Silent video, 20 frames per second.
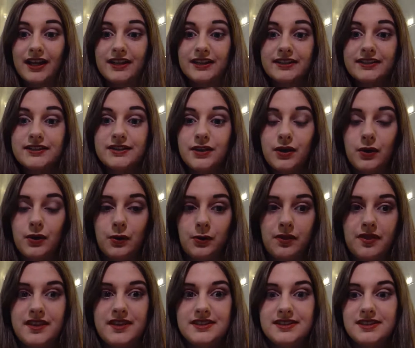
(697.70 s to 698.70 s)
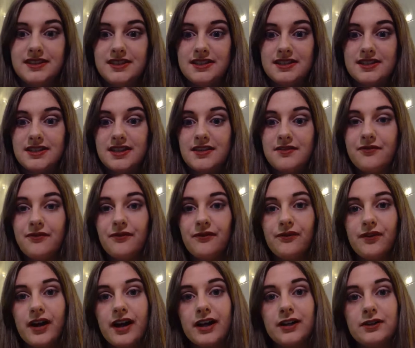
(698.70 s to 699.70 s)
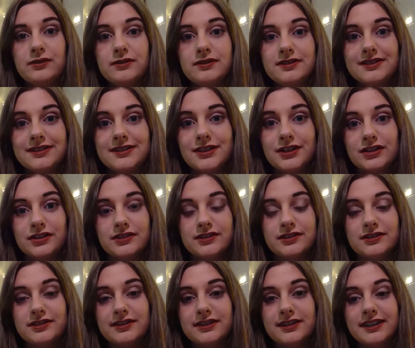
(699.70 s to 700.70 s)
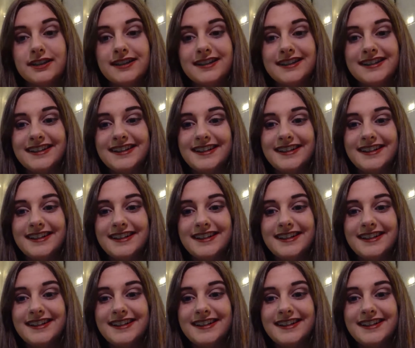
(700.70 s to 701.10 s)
guys, so this is the final look.